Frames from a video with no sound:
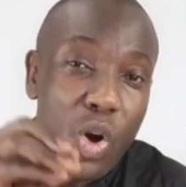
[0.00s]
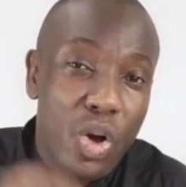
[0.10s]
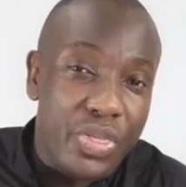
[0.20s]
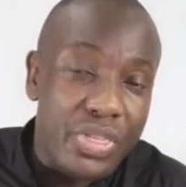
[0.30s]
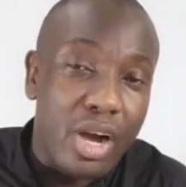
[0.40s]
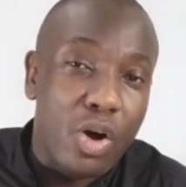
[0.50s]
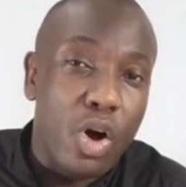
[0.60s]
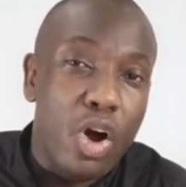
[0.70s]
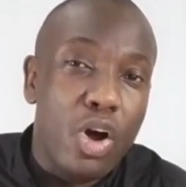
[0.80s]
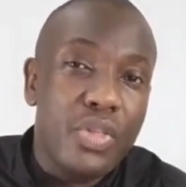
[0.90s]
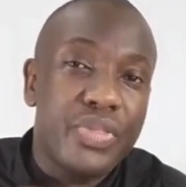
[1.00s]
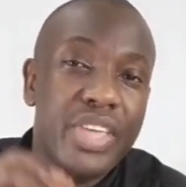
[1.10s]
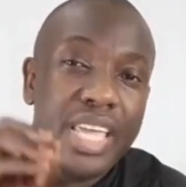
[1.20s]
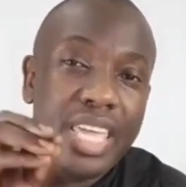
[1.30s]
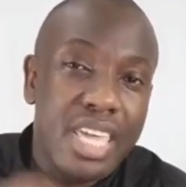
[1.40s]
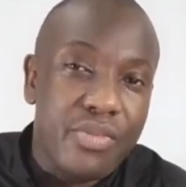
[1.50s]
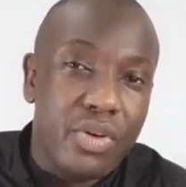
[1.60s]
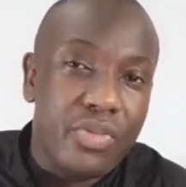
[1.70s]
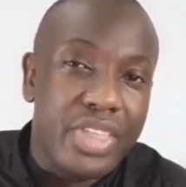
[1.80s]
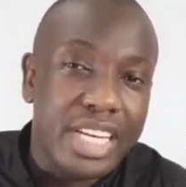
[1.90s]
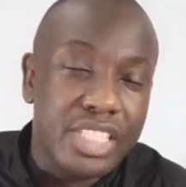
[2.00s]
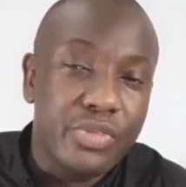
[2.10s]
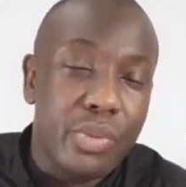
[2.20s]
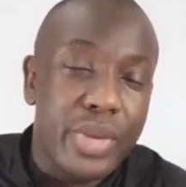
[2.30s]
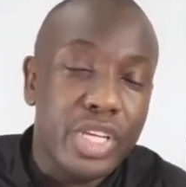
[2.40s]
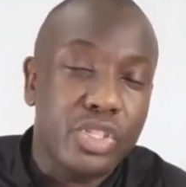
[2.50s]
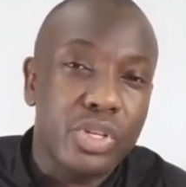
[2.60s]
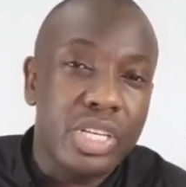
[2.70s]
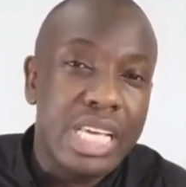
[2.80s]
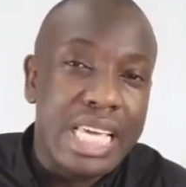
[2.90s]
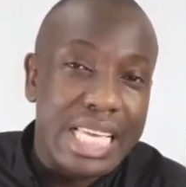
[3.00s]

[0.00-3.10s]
author or the giver of that information